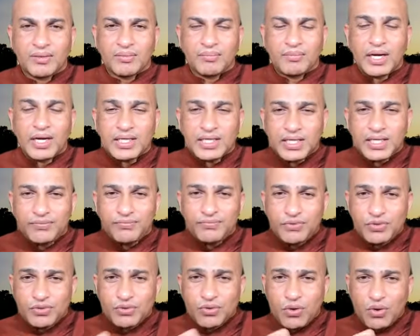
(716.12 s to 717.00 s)
But
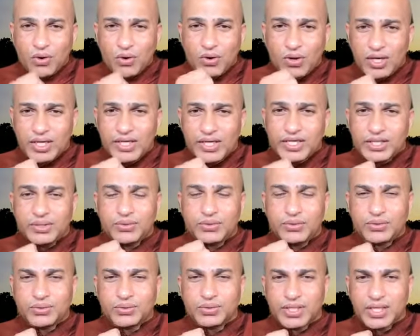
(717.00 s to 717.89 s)
if you hold it
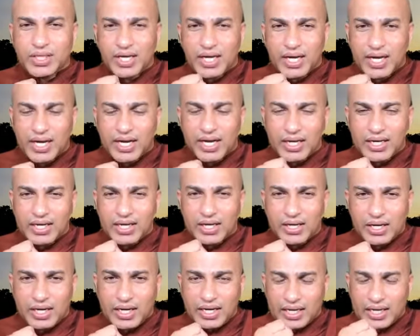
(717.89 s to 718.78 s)
to the
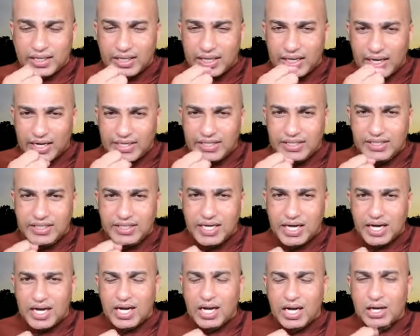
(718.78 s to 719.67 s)

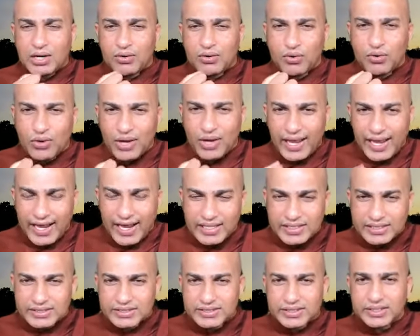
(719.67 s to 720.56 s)
idea or
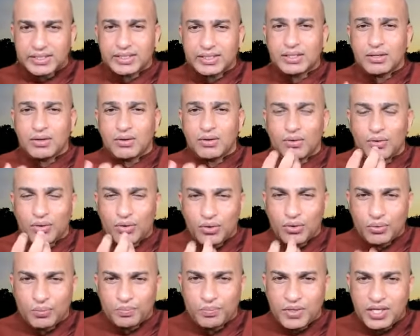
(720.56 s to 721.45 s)
action
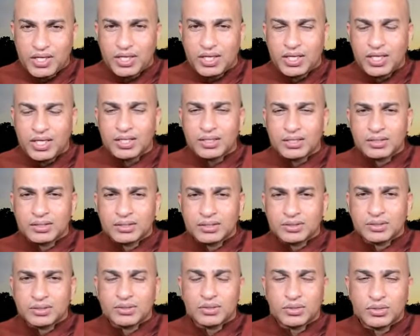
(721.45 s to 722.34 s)
or opinion
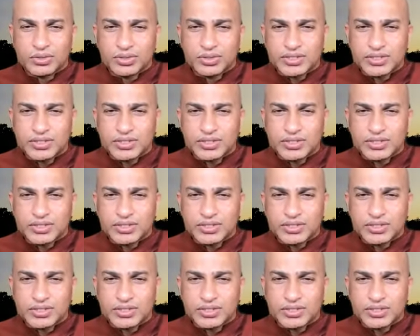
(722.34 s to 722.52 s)
or